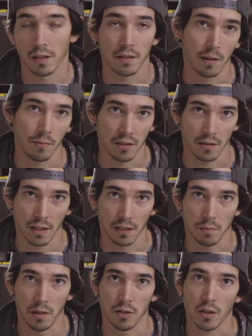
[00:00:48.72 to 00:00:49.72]
lithium doesn't like to
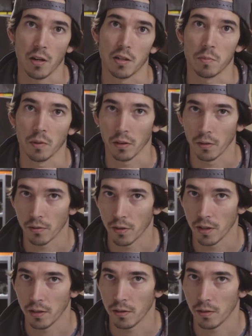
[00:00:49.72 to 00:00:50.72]
be charged below
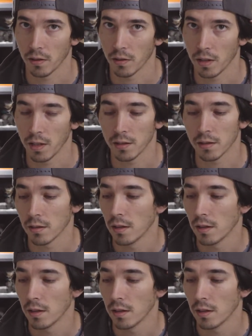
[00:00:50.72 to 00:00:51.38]
32 degrees.